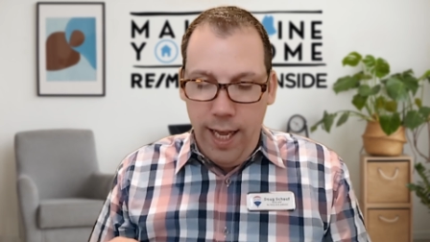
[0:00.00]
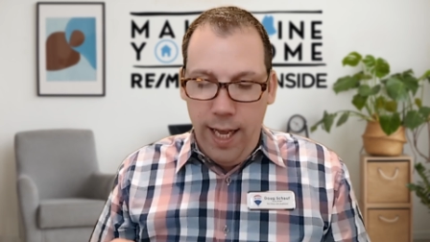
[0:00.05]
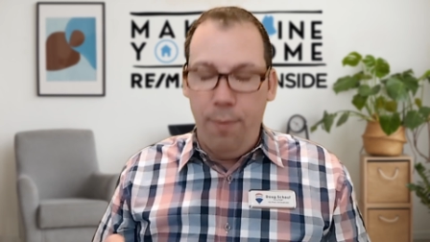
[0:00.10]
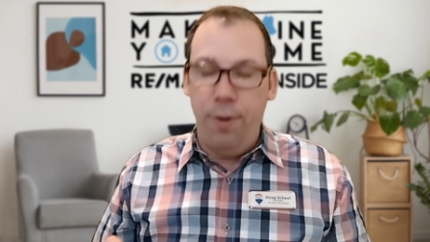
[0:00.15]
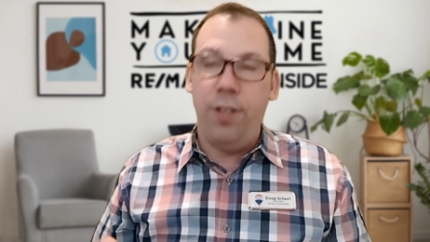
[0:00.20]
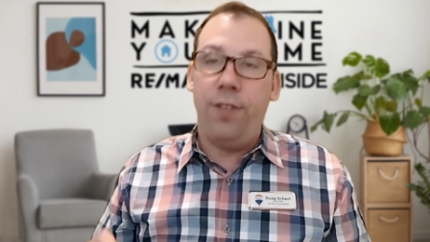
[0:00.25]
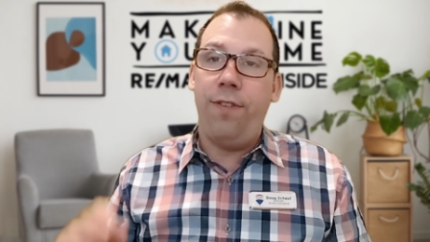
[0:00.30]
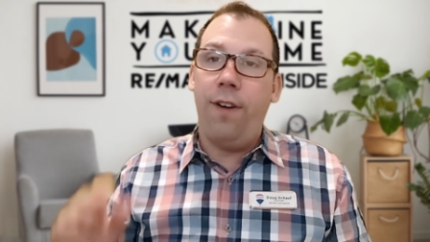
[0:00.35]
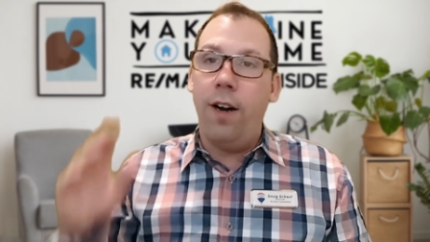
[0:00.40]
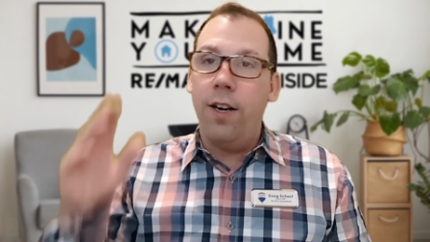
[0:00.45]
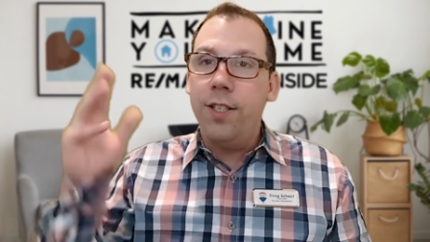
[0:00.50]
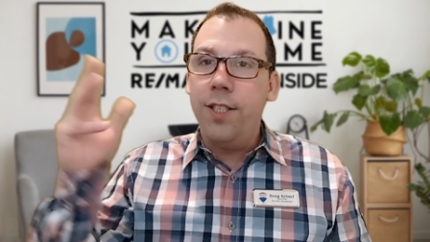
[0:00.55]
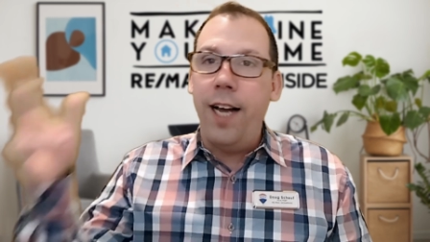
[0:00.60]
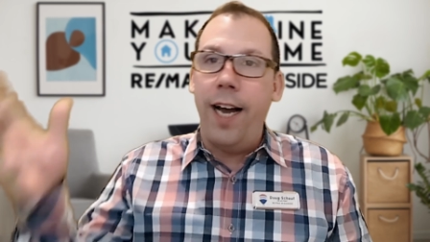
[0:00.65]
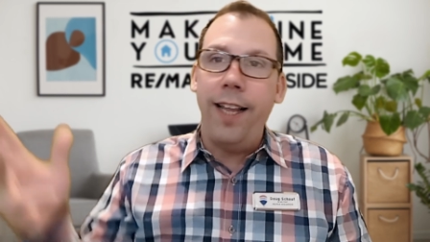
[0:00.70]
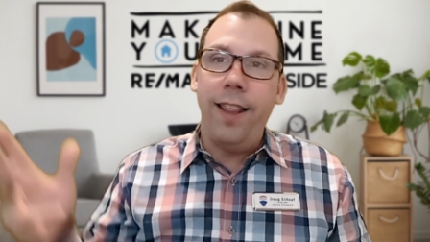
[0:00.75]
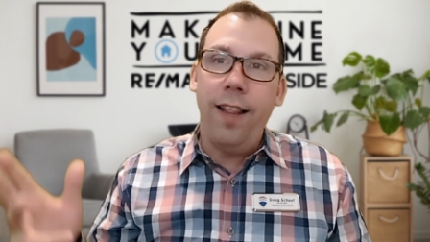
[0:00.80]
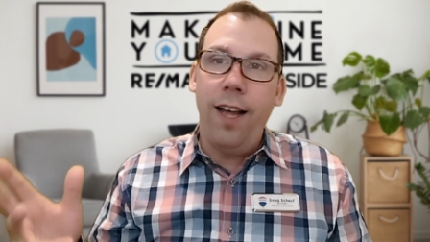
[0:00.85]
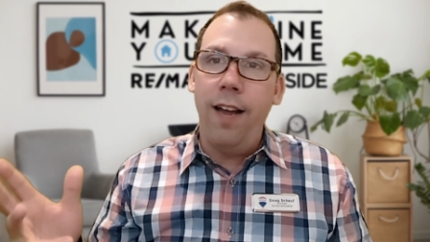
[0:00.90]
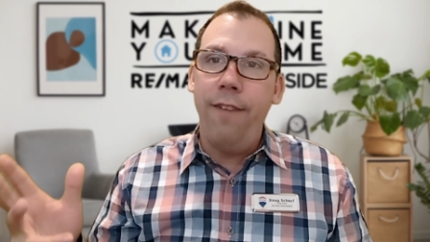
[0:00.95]
But as far as
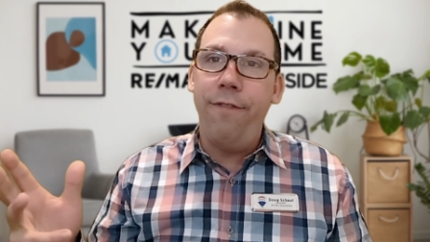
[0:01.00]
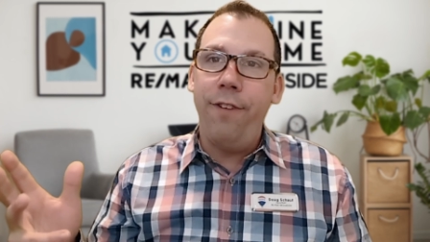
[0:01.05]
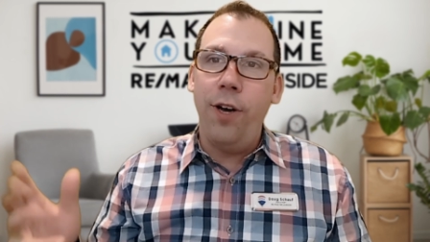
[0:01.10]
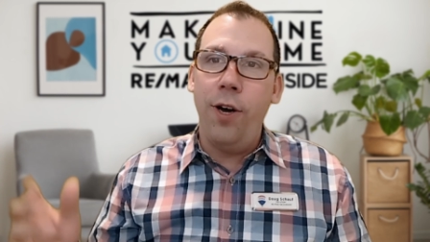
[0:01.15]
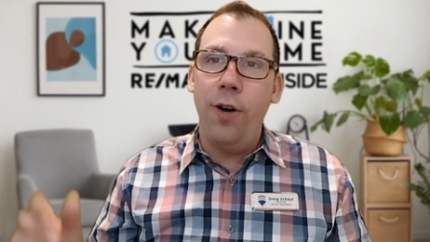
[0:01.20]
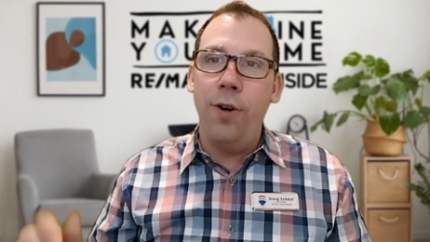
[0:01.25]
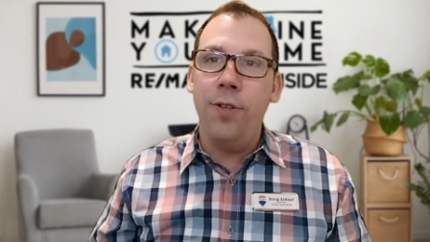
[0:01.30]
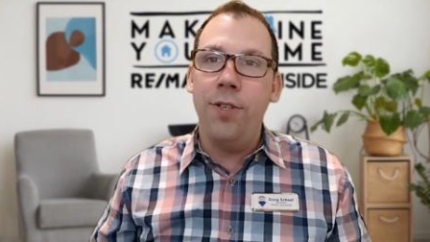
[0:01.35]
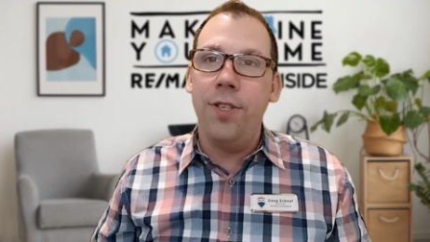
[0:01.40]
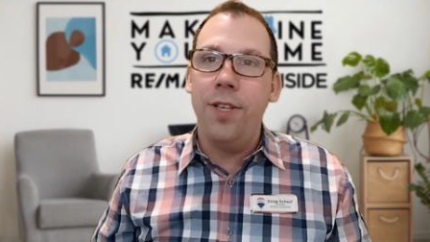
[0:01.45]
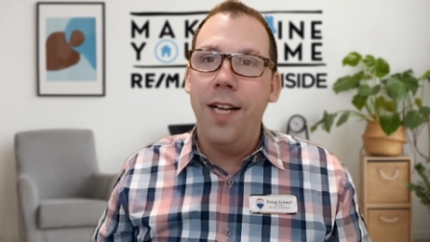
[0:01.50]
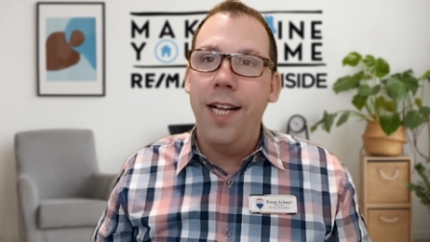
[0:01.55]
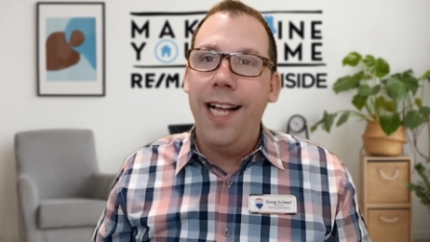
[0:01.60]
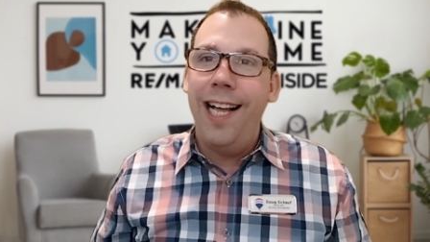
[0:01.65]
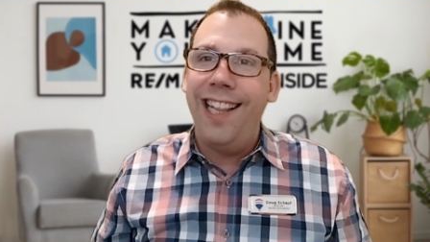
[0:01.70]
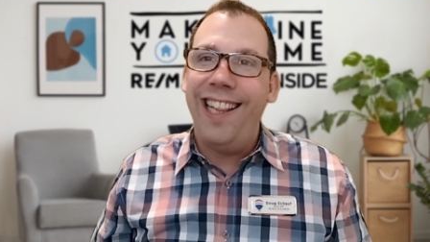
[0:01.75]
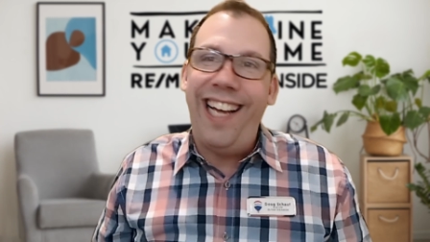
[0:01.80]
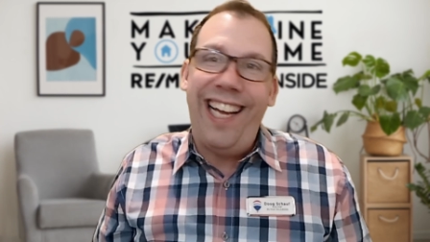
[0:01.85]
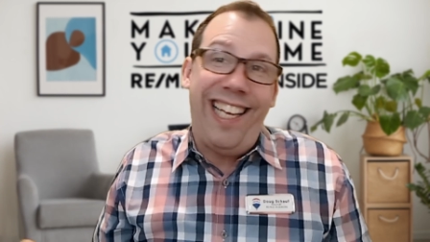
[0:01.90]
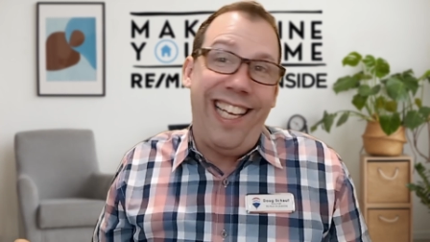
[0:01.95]
nightlife goes,
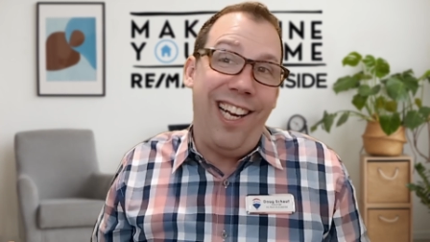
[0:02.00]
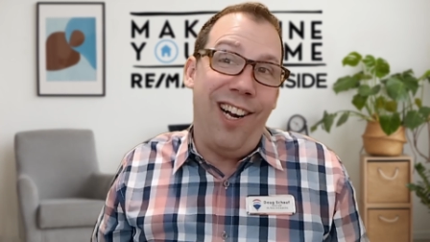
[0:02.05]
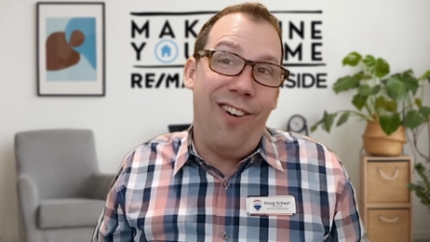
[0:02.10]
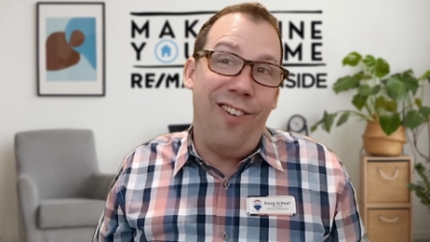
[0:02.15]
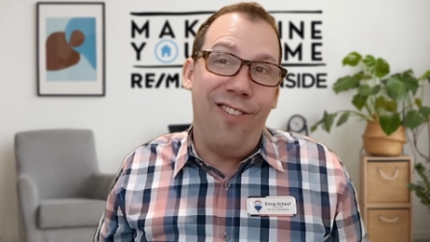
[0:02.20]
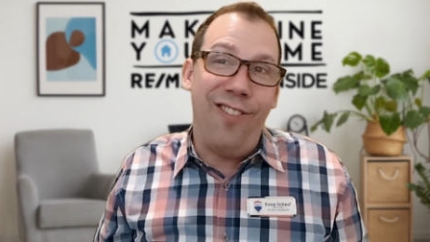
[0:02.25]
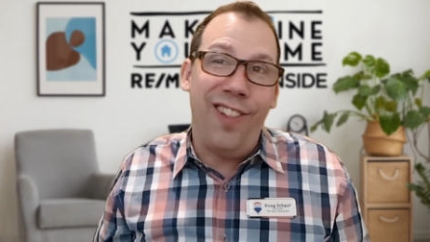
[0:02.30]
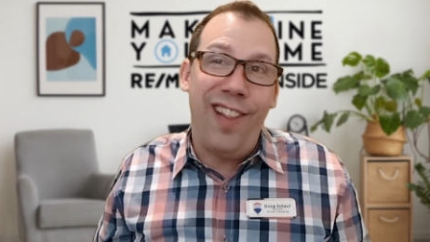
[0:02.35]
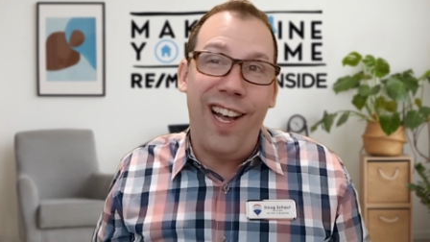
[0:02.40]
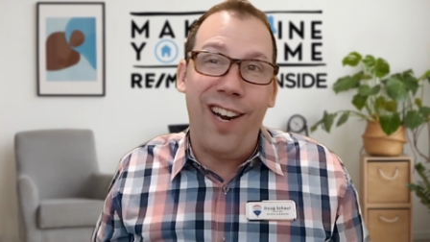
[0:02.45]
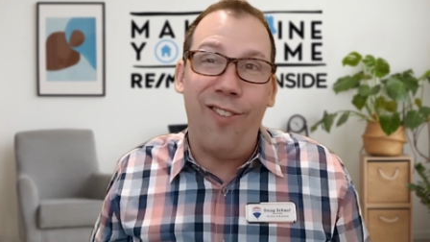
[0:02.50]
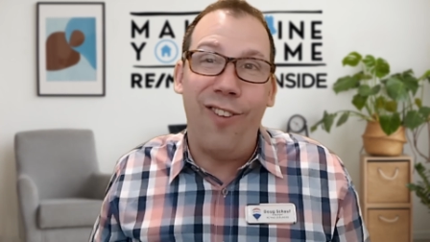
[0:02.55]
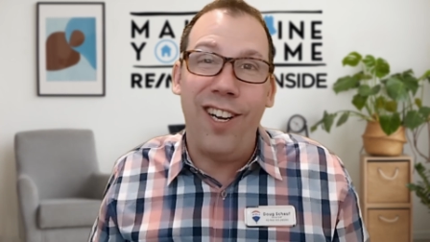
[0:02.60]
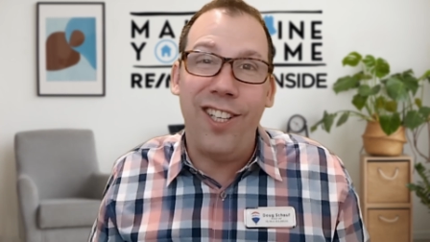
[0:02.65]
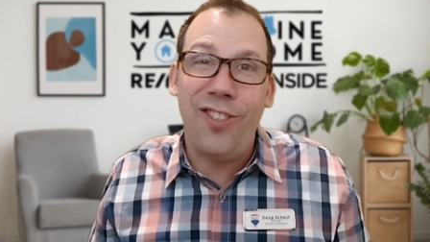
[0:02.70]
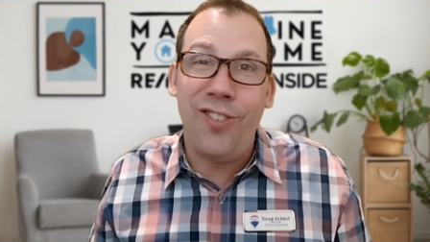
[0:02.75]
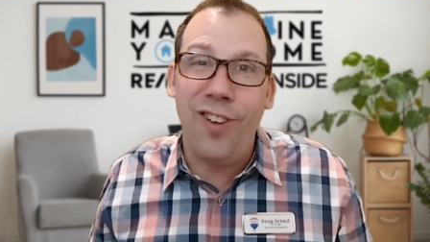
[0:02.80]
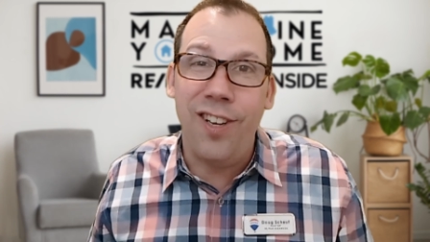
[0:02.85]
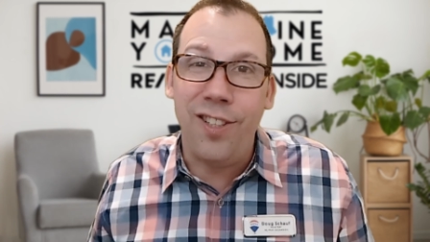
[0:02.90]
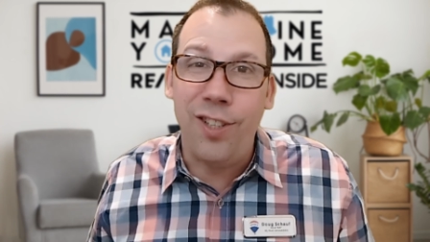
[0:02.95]
like, you know, a lot of
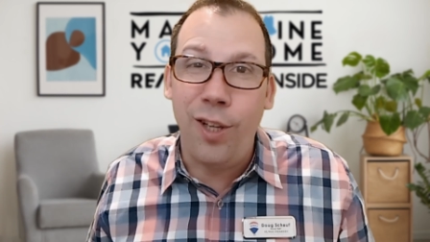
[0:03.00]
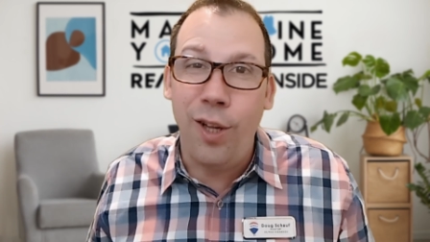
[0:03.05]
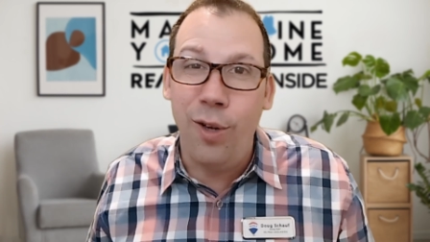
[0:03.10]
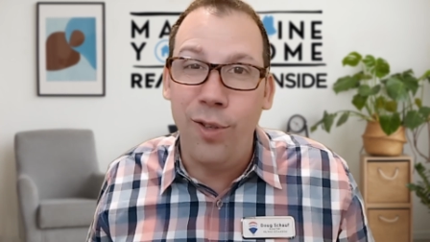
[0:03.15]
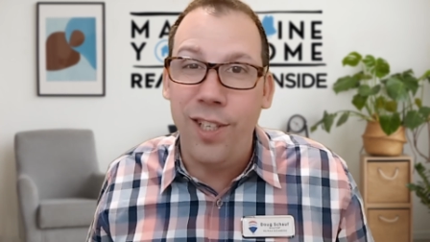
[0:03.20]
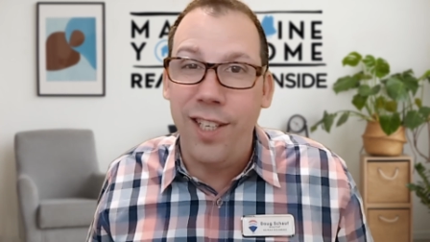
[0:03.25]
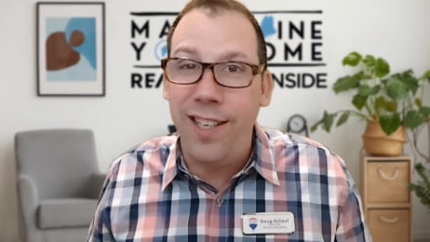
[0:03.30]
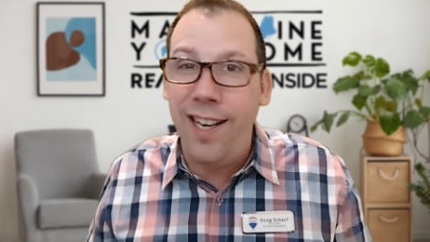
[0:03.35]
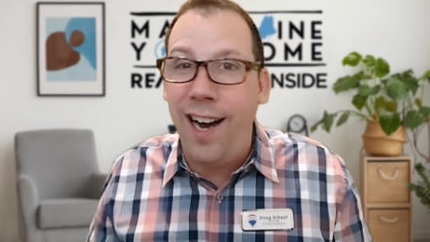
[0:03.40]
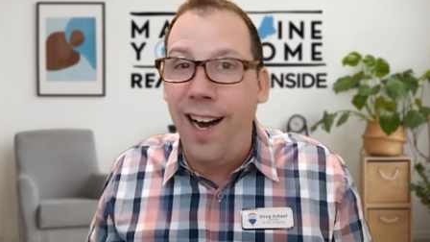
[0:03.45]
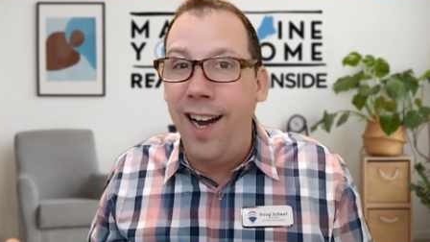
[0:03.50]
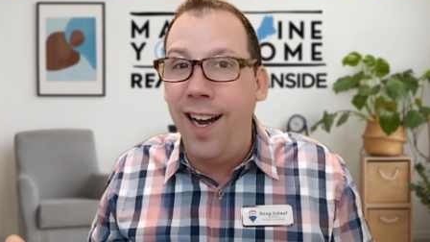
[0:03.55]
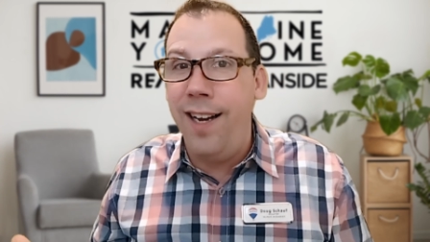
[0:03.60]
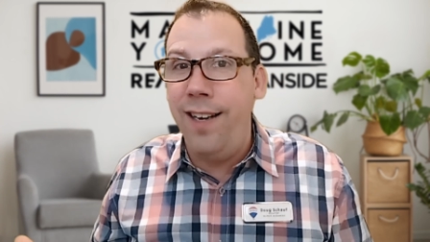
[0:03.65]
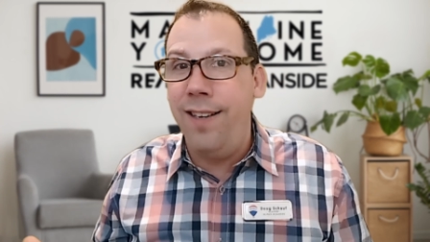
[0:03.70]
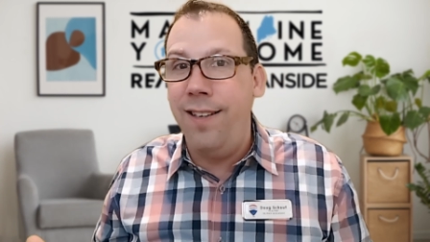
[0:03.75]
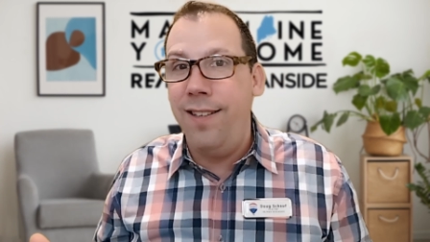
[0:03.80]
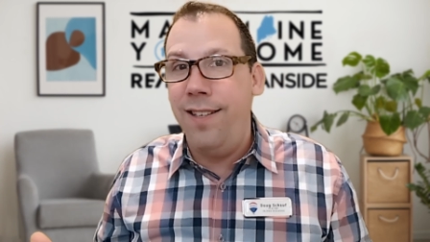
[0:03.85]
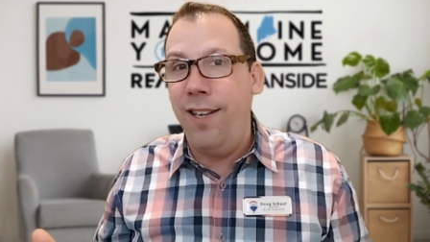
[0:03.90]
restaurants close at nine.